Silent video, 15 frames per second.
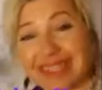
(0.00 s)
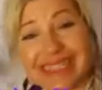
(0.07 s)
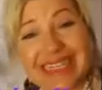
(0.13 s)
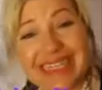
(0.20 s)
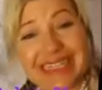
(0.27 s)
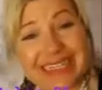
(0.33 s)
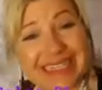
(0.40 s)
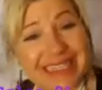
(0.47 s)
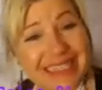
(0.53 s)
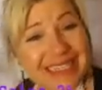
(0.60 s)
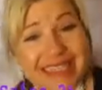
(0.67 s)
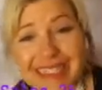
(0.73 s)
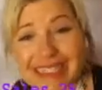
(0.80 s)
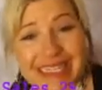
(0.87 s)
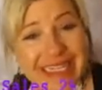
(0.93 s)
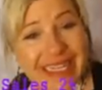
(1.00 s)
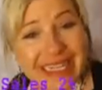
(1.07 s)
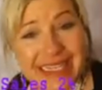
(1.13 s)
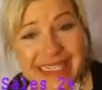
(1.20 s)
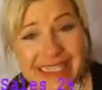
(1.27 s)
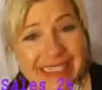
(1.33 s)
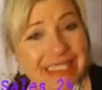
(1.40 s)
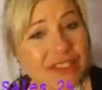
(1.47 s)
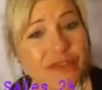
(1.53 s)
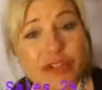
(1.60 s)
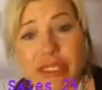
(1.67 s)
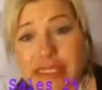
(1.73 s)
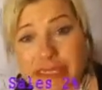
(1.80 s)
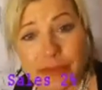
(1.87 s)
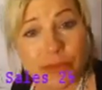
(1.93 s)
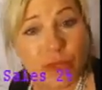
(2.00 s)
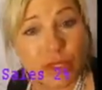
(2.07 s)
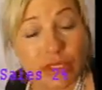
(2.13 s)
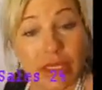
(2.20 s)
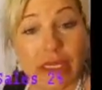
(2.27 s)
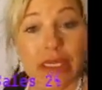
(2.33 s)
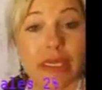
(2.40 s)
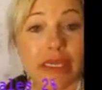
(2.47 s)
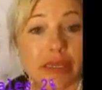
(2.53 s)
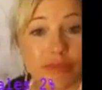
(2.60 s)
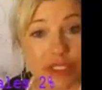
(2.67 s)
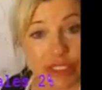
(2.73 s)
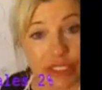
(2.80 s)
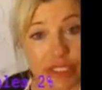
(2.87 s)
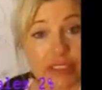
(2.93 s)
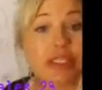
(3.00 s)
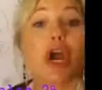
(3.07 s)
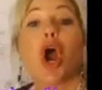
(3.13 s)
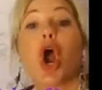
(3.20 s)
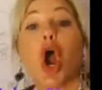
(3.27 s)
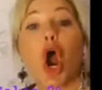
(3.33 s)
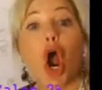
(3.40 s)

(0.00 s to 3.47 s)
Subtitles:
that's it. That's it, ladies. It's very simple. Commissions